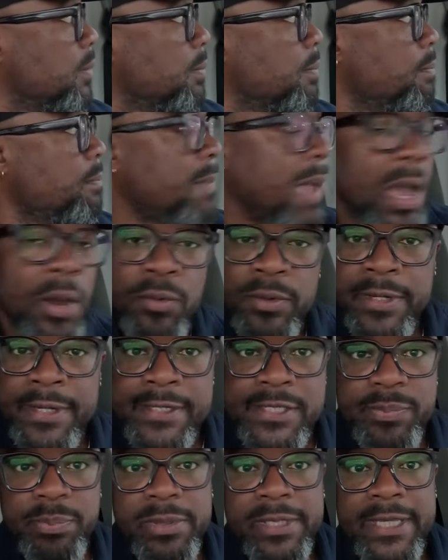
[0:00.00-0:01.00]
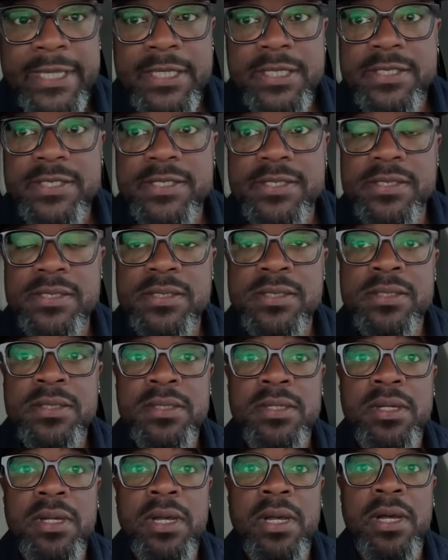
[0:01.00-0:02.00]
mountainous place
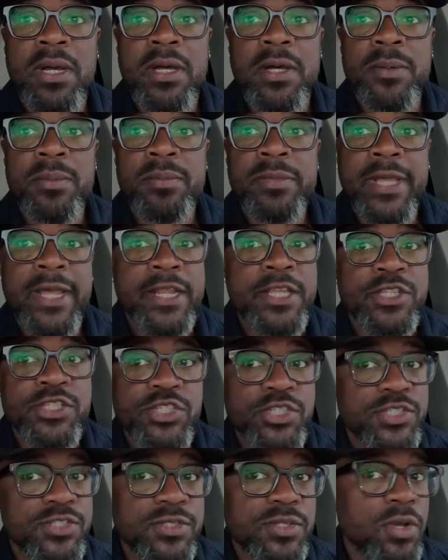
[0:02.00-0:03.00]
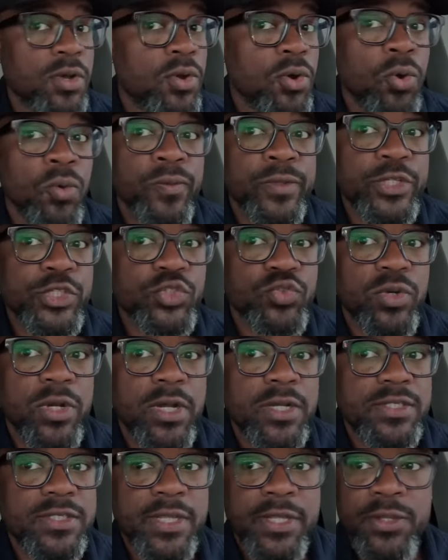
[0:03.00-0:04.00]
um, that is just only
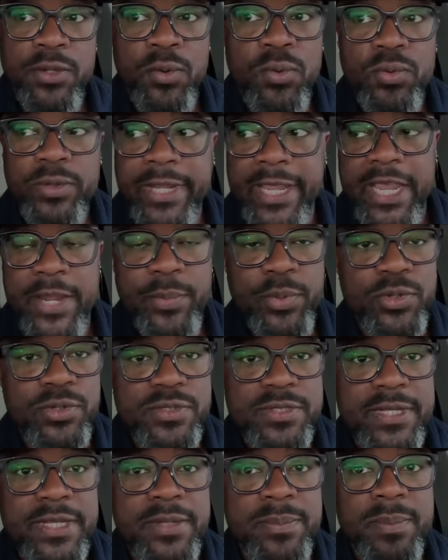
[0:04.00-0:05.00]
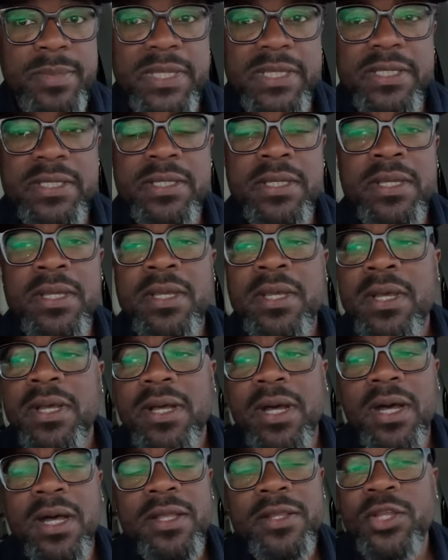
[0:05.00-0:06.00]
trucks and old campers and me.
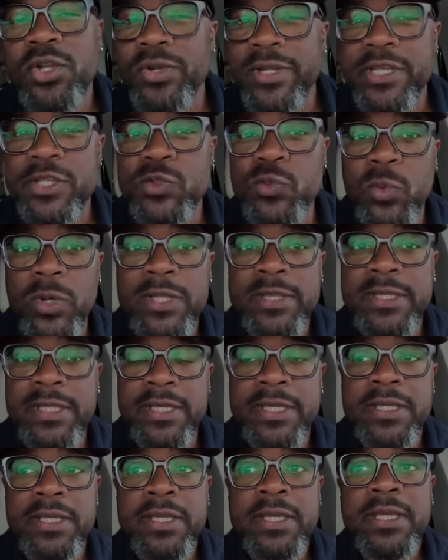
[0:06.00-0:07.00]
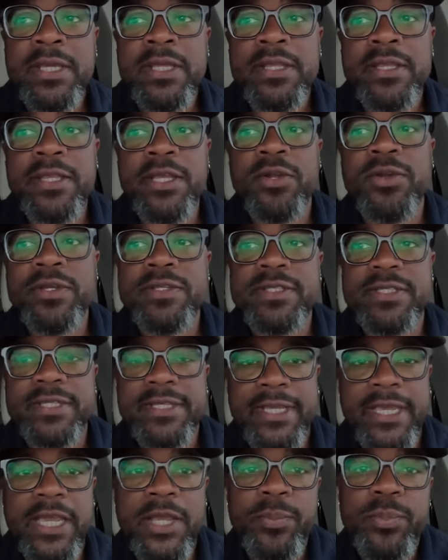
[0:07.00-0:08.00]
Uh, there is one thing. There is a
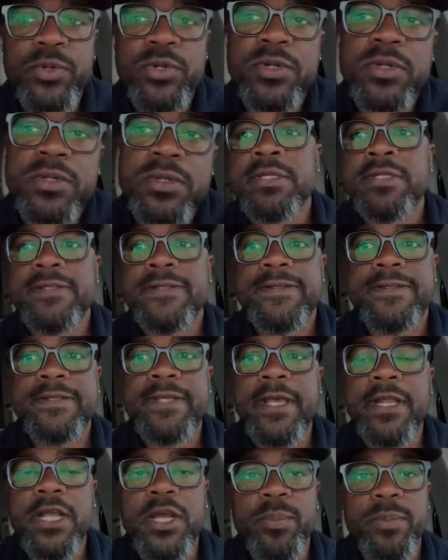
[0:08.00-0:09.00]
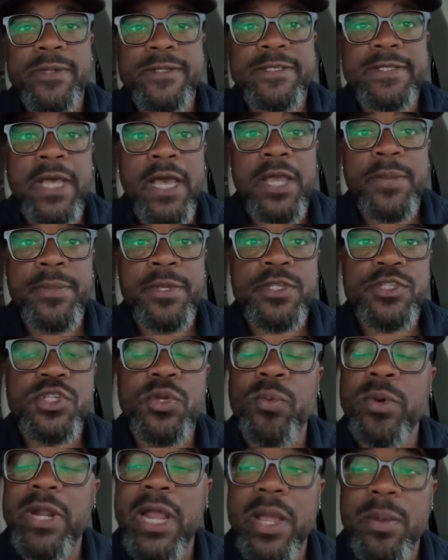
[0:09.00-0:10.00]
camper set up beside me.
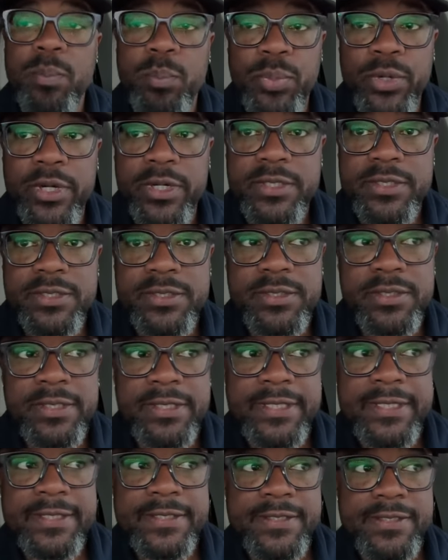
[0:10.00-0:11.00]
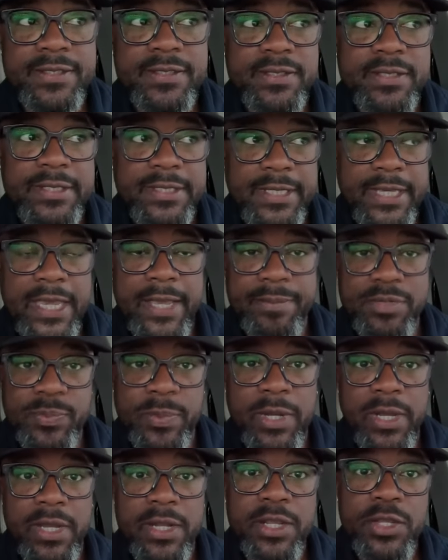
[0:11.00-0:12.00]
So when I booked this camp
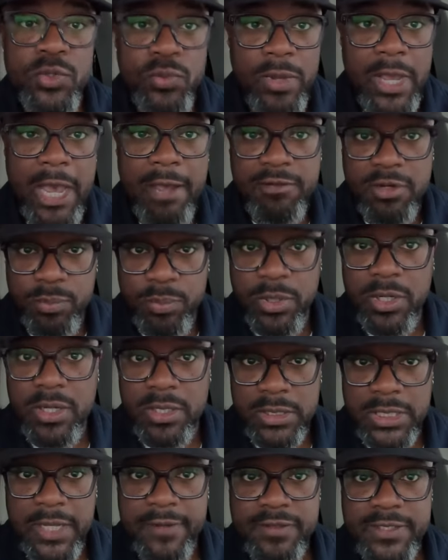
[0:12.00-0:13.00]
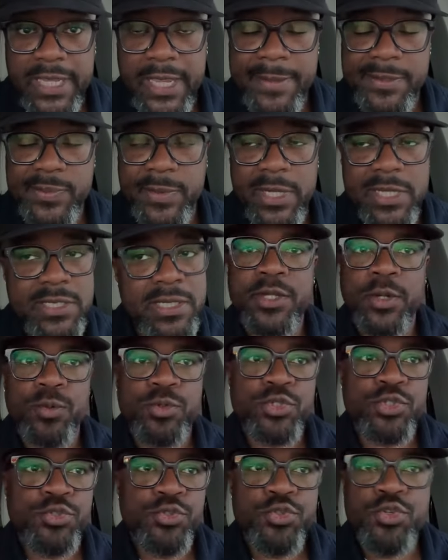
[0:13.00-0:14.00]
spot, and you have to book a Love's camp spot, there
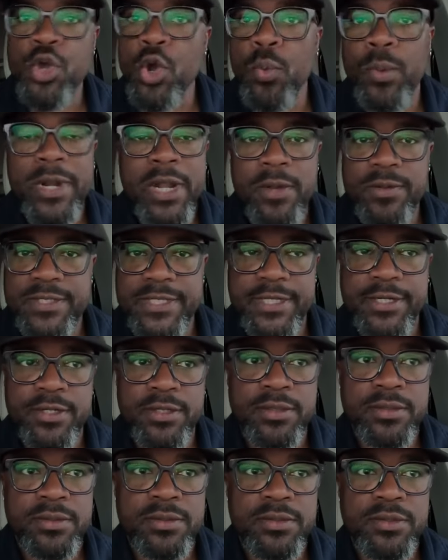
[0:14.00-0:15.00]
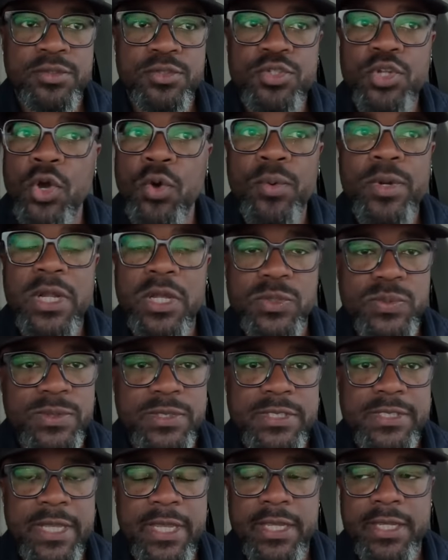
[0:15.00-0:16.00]
was no one else here. No one else
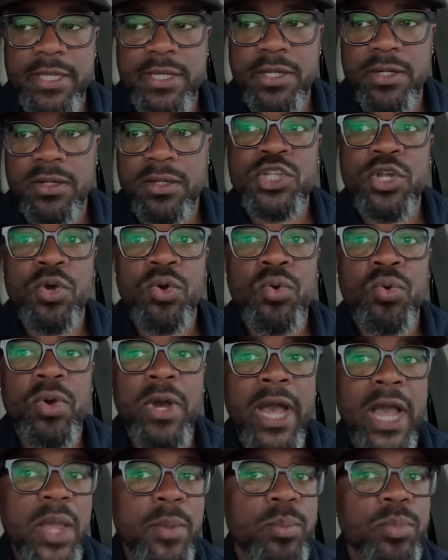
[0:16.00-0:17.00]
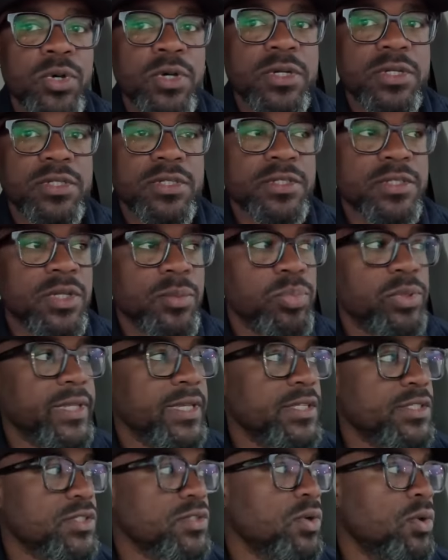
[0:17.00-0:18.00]
was staying here. So I booked the
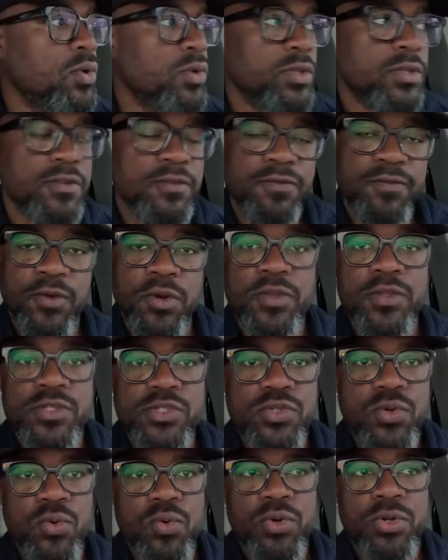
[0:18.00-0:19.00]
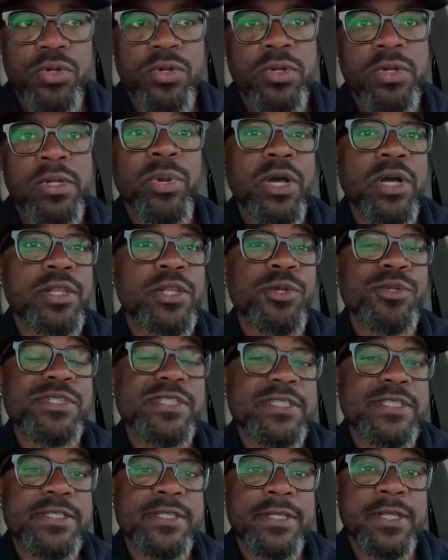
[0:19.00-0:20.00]
place on the furthest corner, but
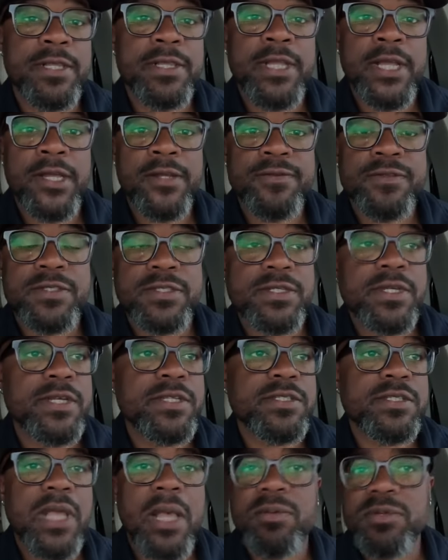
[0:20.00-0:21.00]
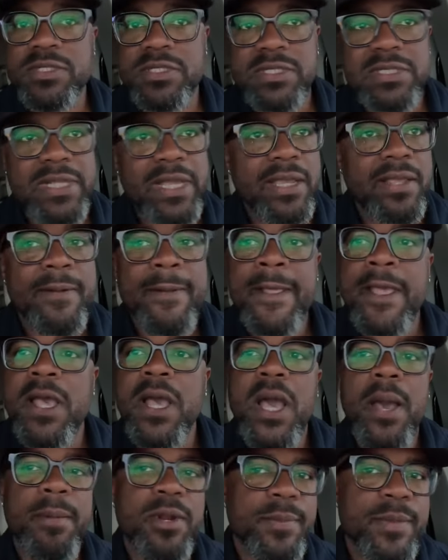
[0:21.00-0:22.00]
closest to the Loves, because I was just like,
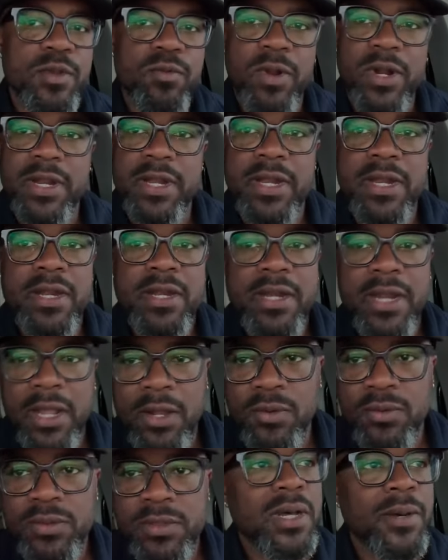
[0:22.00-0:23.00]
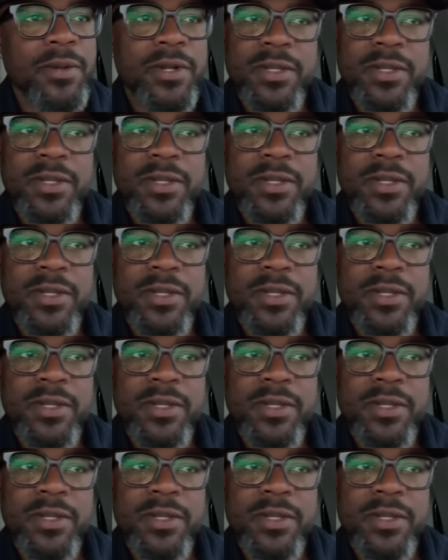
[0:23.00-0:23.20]
I'm gonna be running in and out. I'm